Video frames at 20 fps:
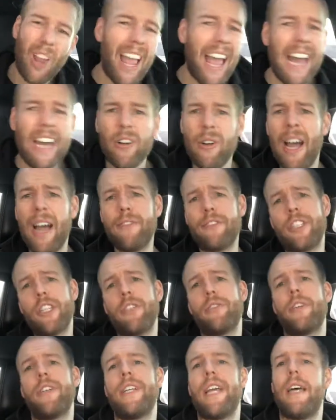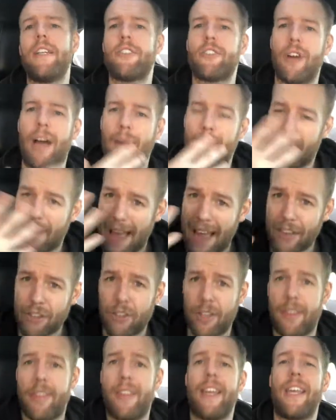I don't have children yet, so I'm
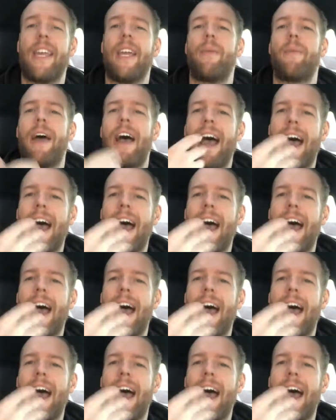actually thinking about